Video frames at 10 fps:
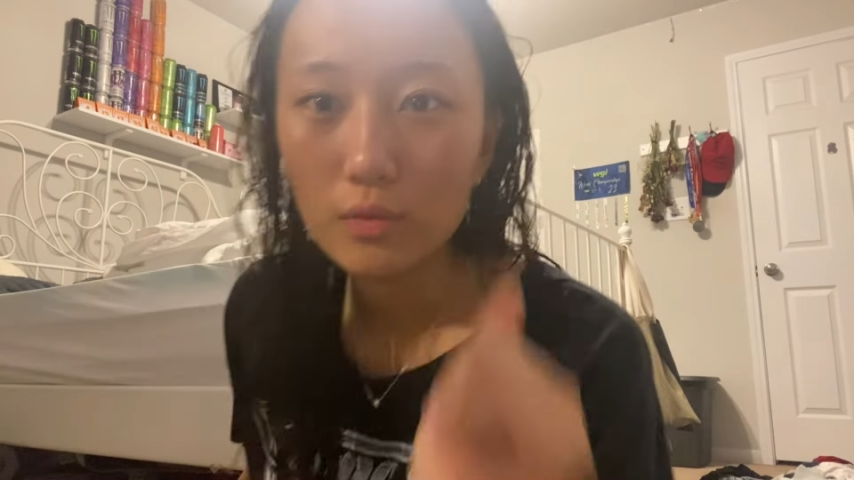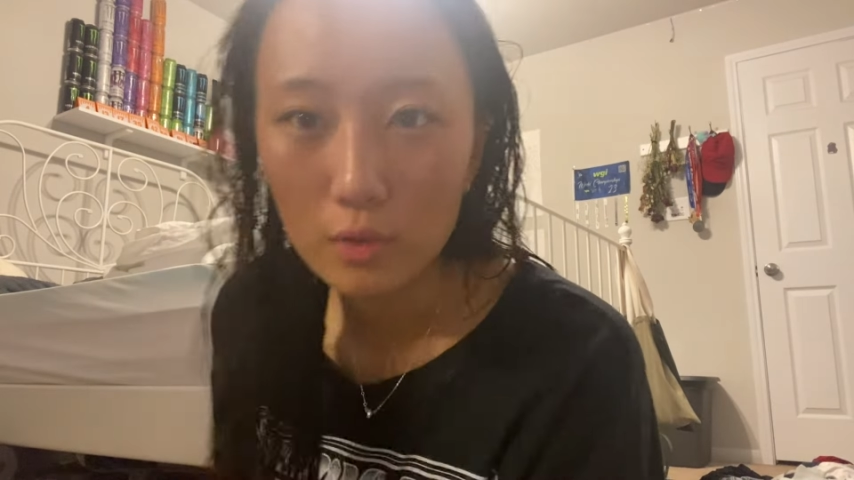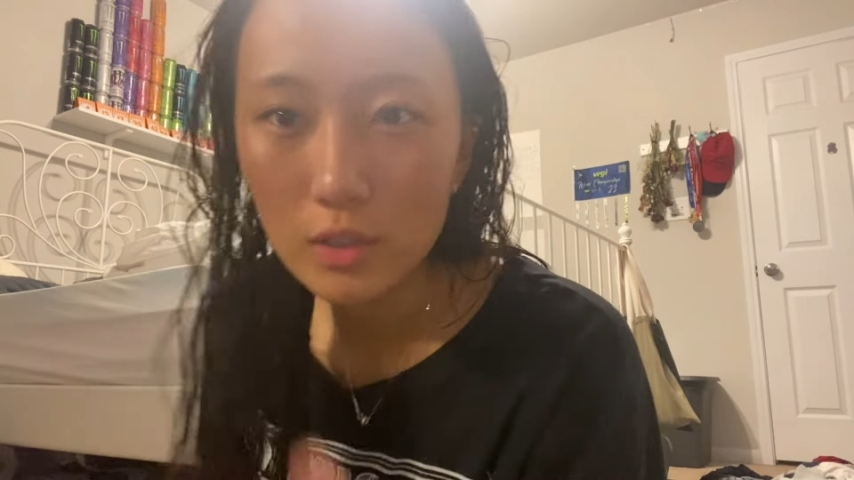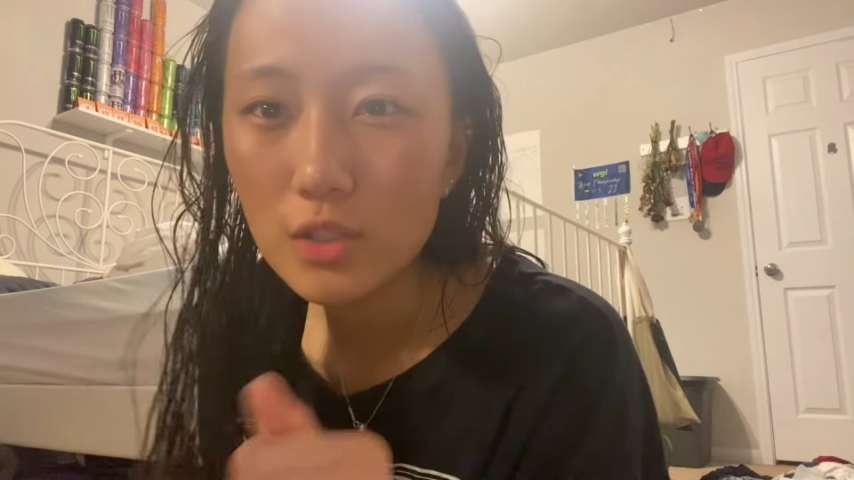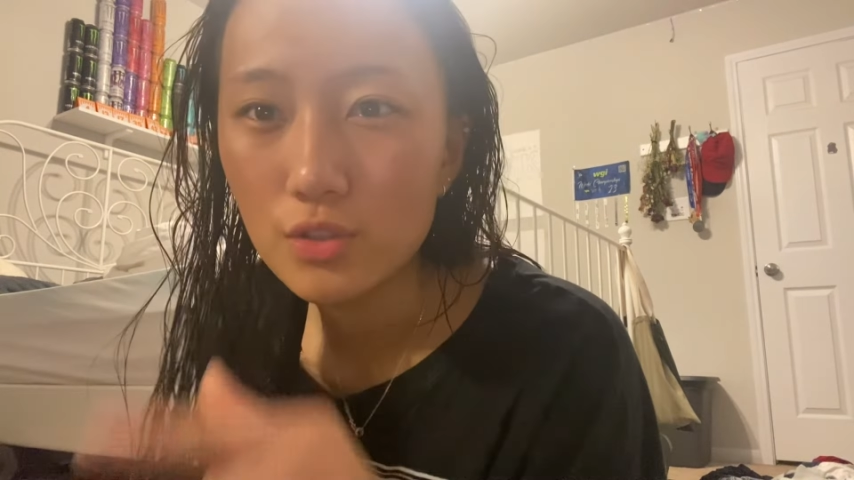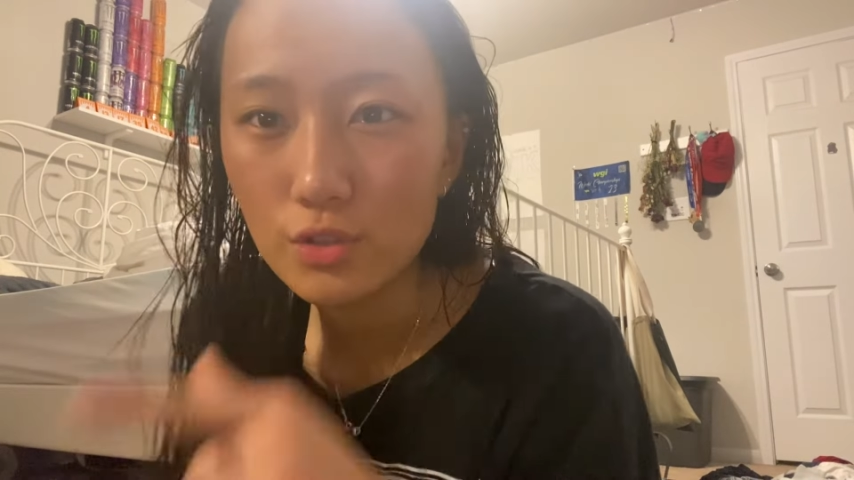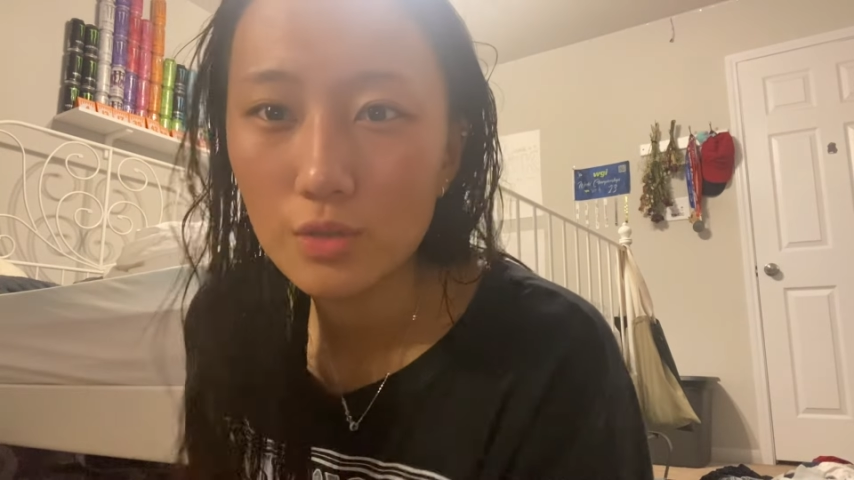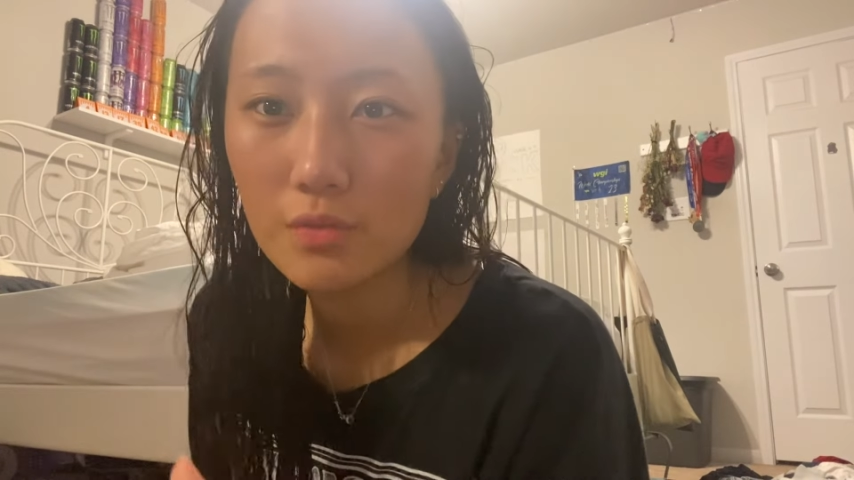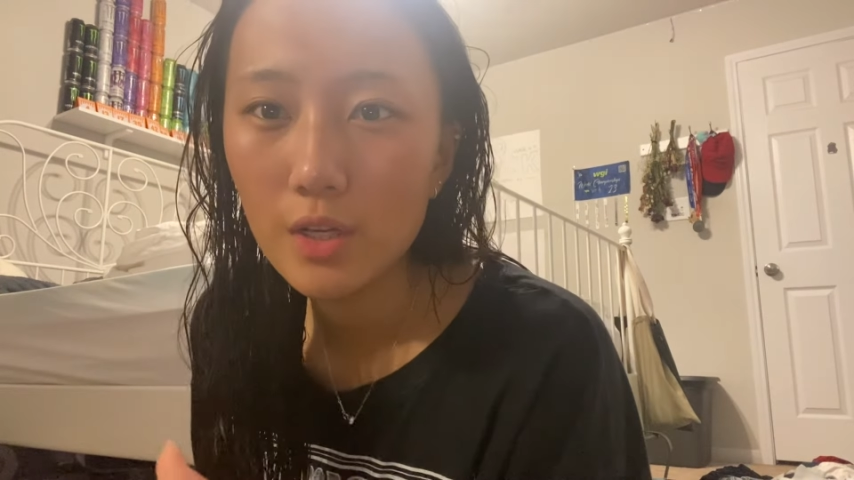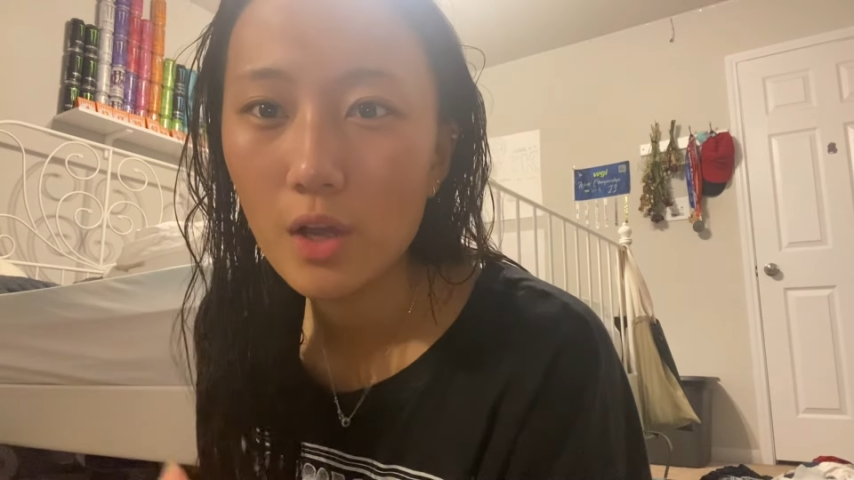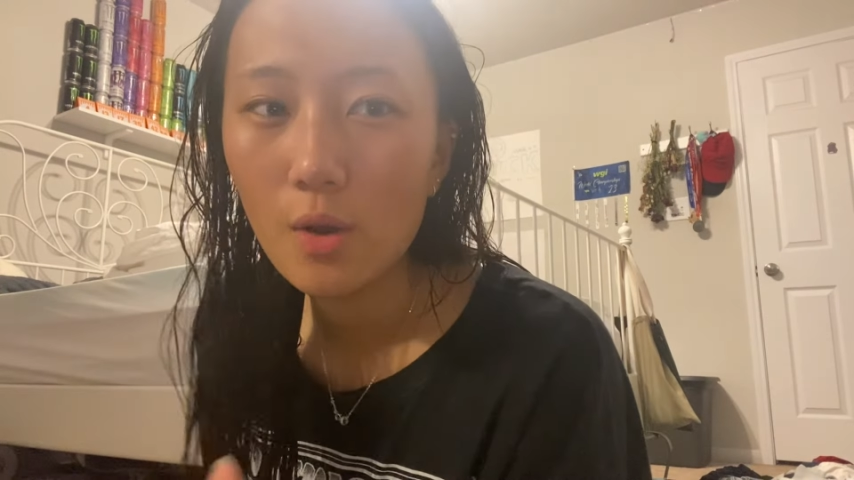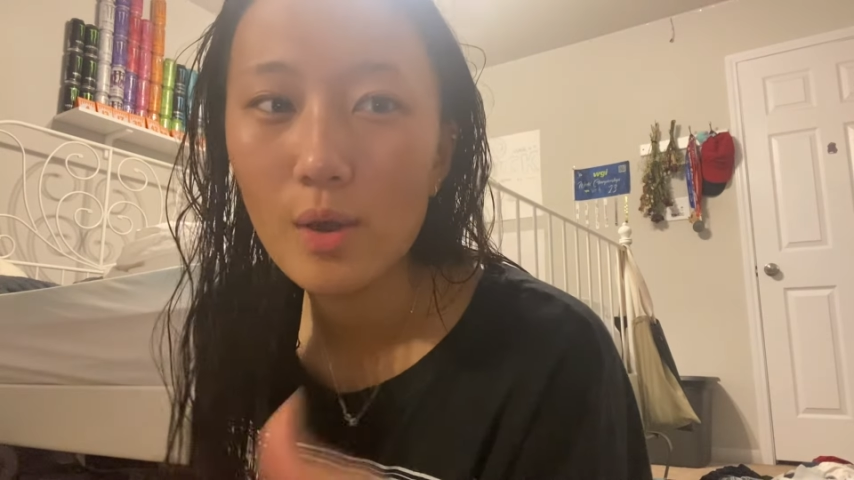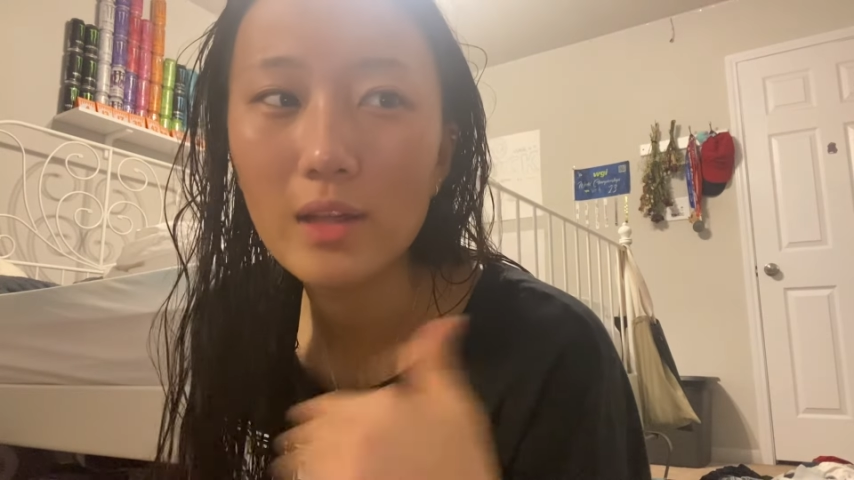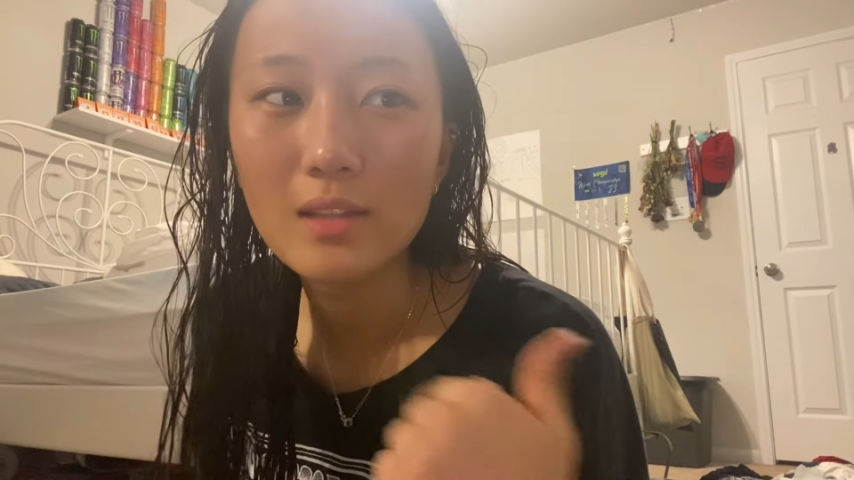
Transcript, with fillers: for this YouTube video,